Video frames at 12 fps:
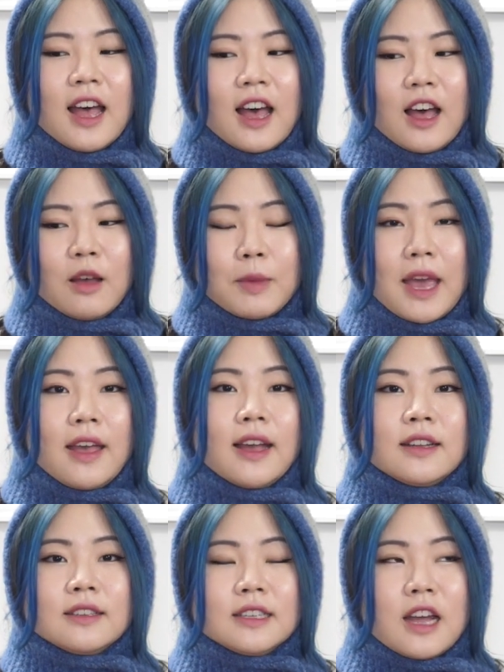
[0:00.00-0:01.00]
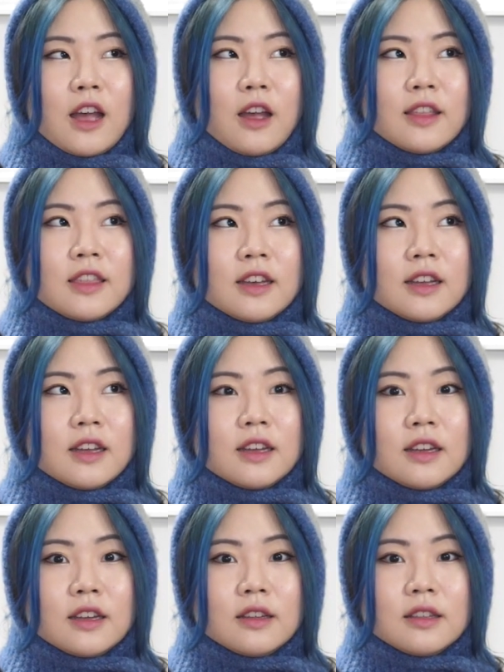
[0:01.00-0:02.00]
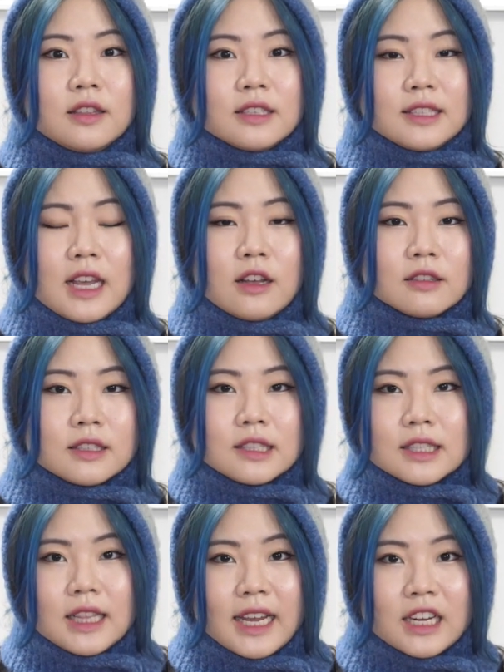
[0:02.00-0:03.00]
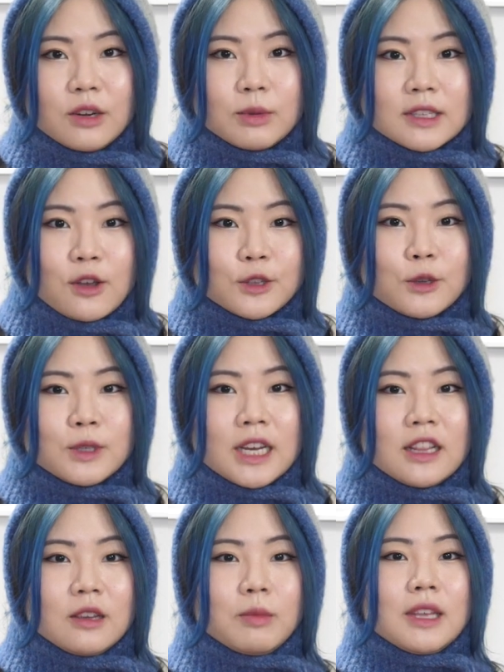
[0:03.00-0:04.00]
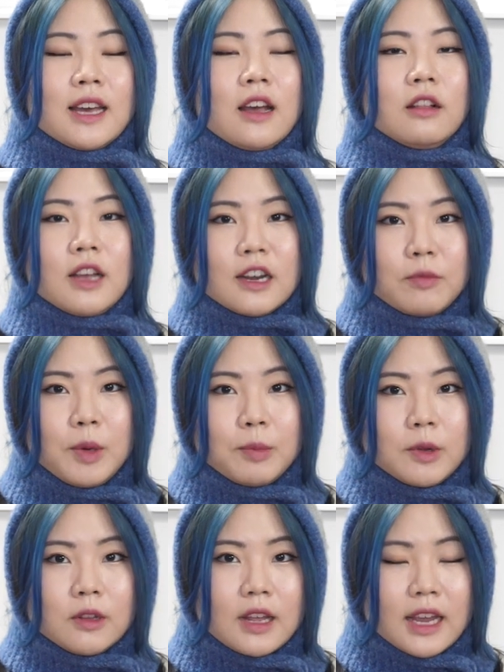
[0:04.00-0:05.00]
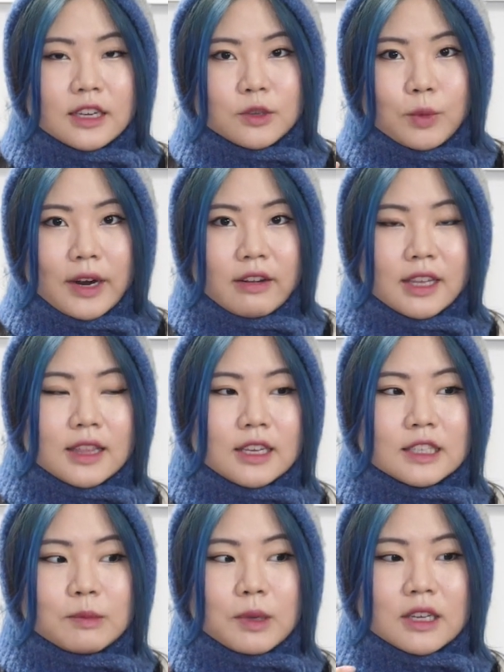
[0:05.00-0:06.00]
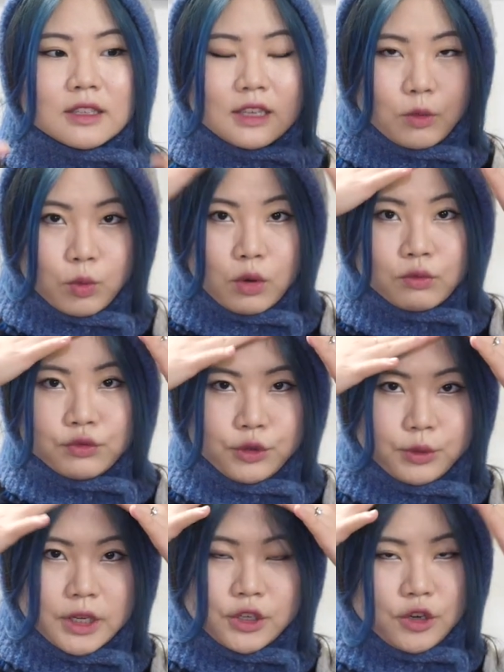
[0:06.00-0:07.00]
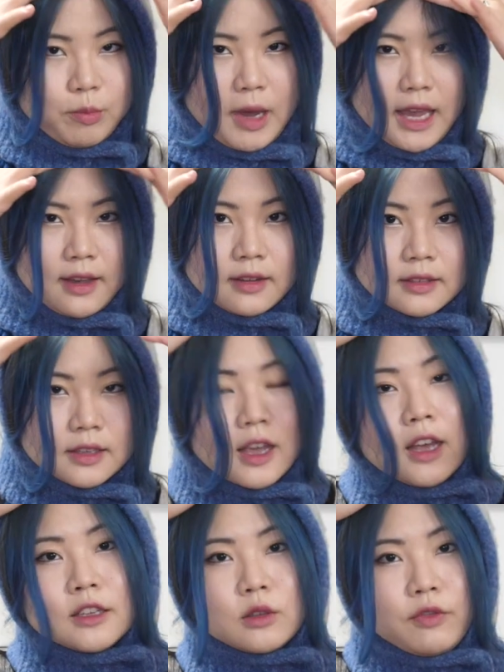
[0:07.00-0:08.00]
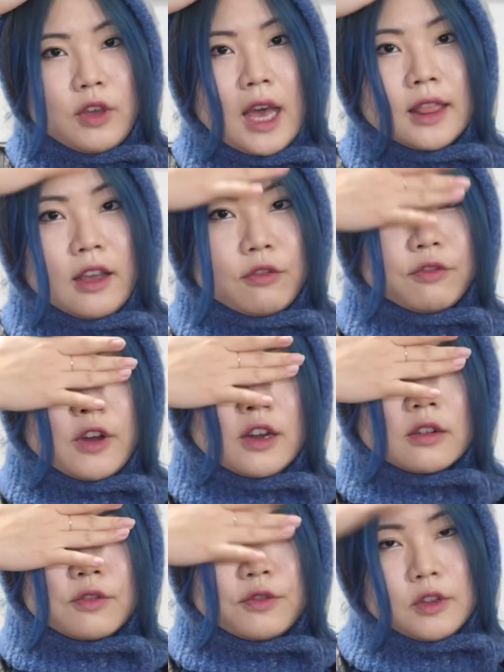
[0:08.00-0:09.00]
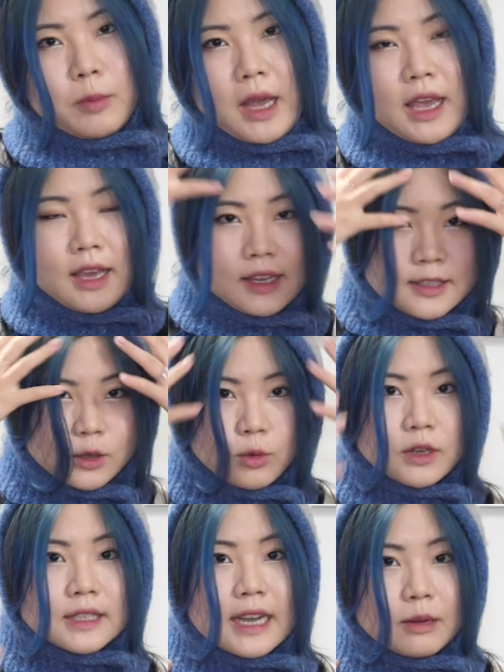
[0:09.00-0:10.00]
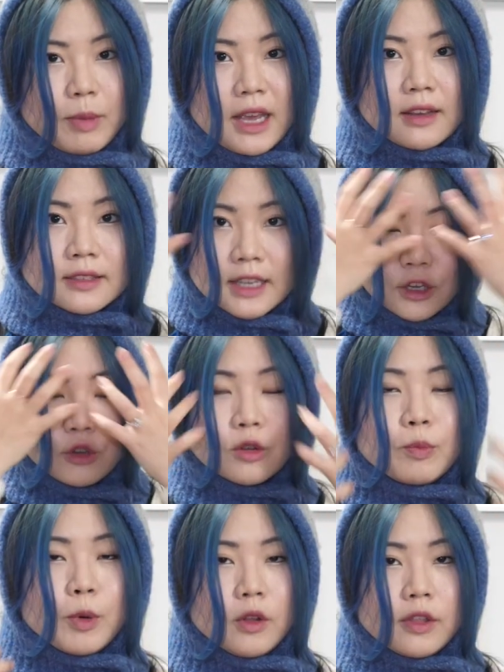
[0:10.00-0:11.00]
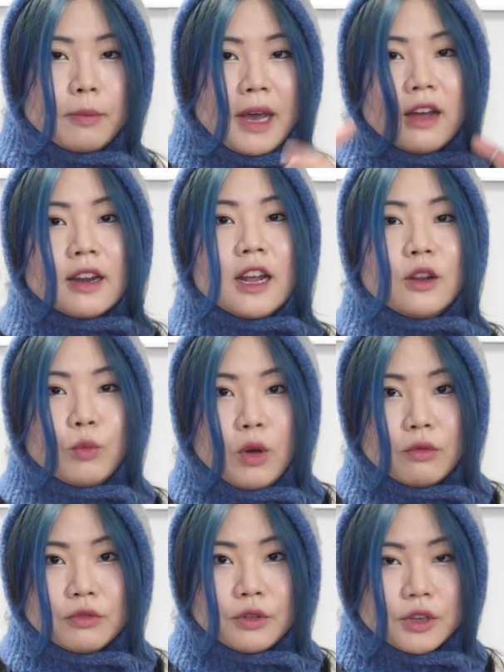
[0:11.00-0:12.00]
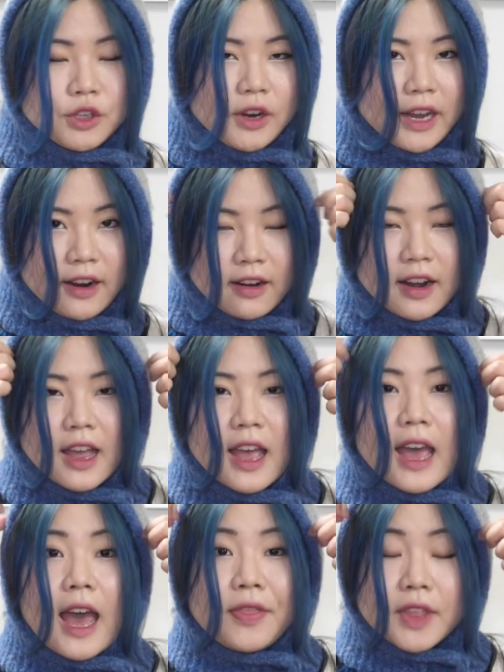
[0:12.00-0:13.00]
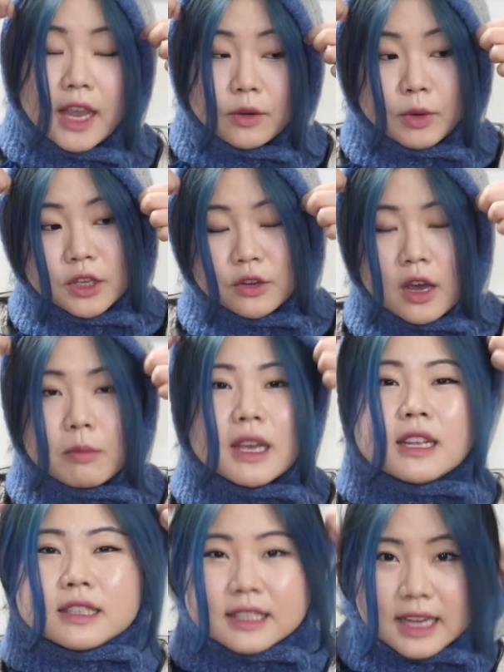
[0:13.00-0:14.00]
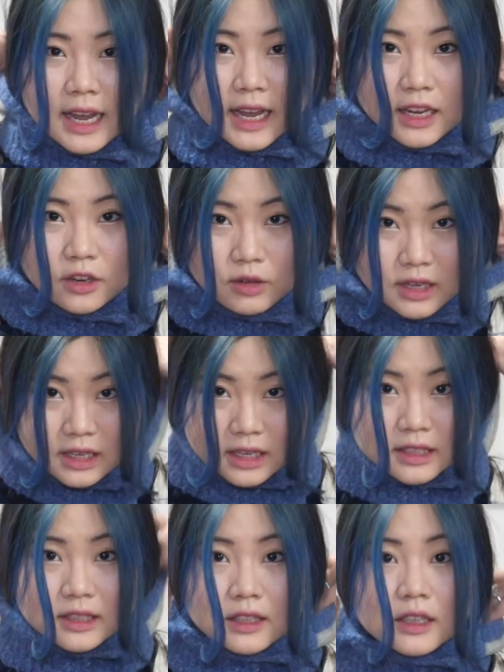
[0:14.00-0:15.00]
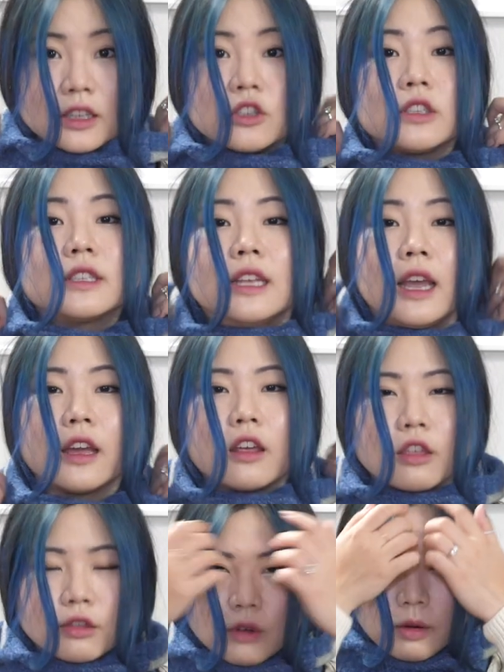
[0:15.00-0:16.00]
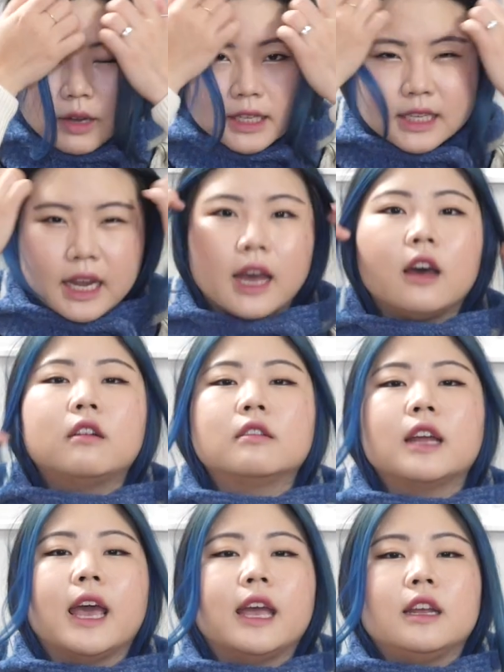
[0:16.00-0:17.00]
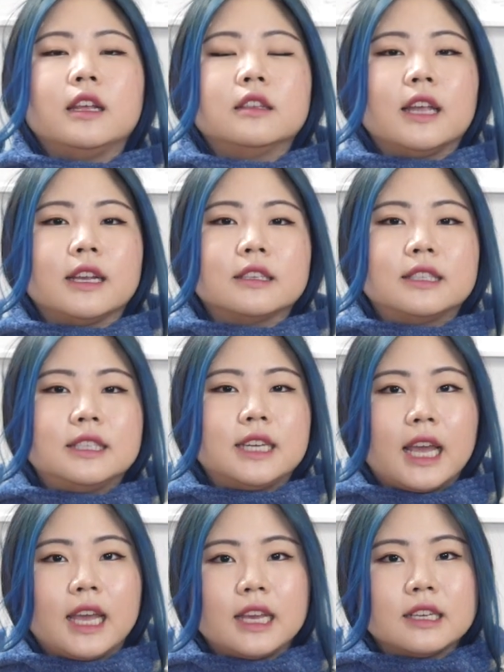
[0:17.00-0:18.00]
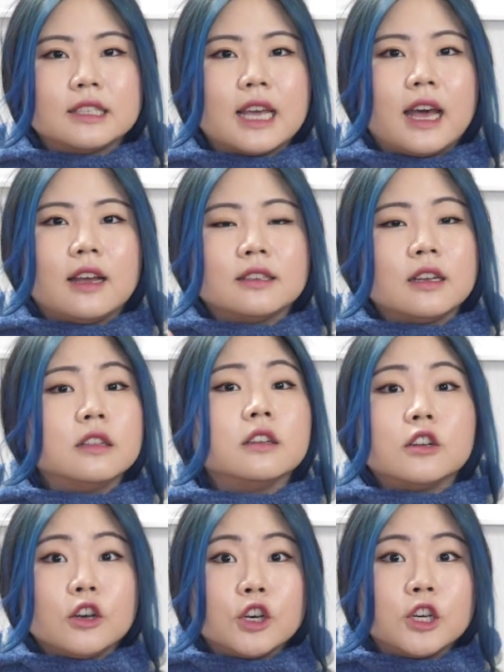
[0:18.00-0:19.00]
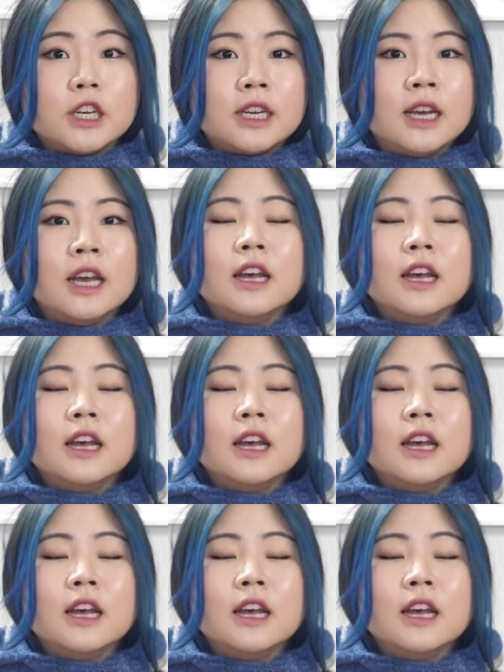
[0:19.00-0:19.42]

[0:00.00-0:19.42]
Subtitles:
The sales lady was also telling me that a lot of people liked wearing these because it won't ruin your bangs. So if you had like front full bangs or side bangs, like you could pull them out and it won't ruin your hair. And then when you come inside, you can easily just like throw it down and it like stays as a little hood.